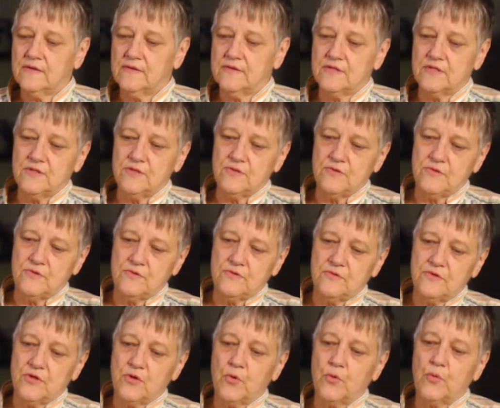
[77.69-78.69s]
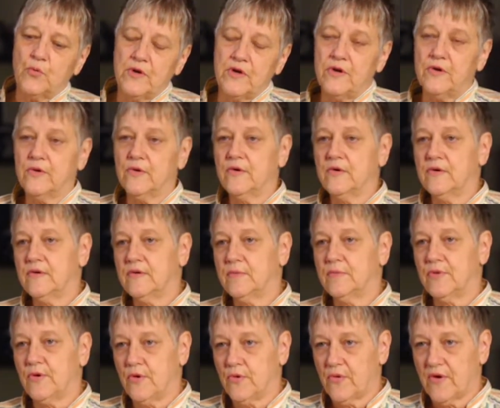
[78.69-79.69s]
to career
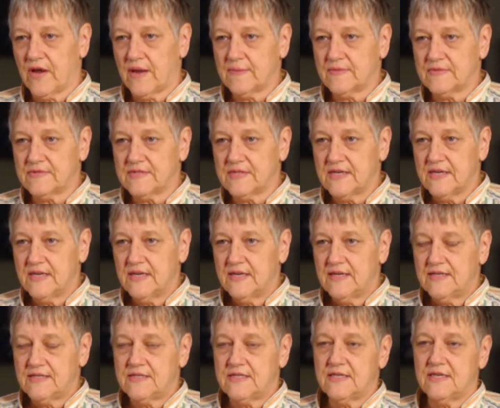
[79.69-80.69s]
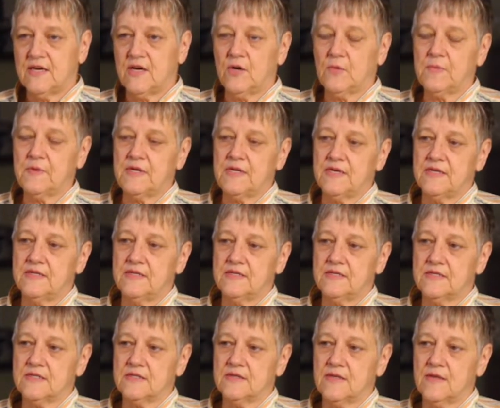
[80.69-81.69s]
programs to help
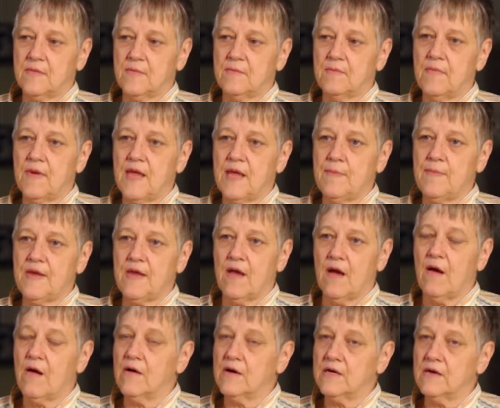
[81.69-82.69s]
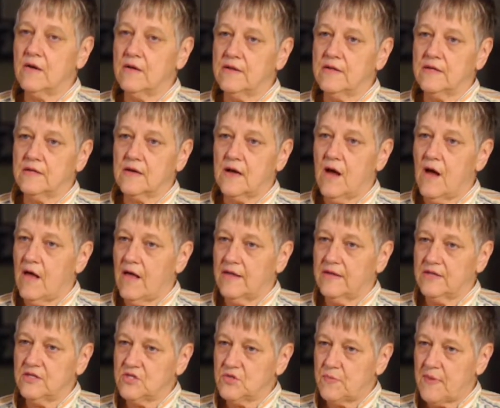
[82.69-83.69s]
kids that maybe aren't on the
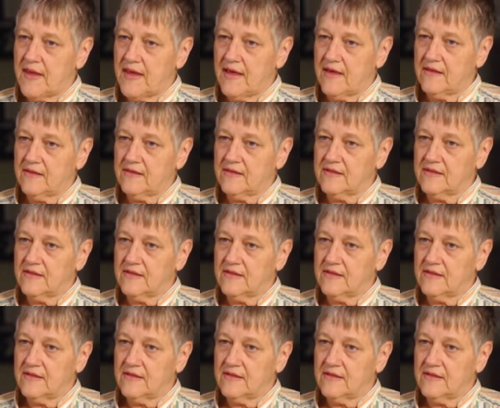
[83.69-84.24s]
college path.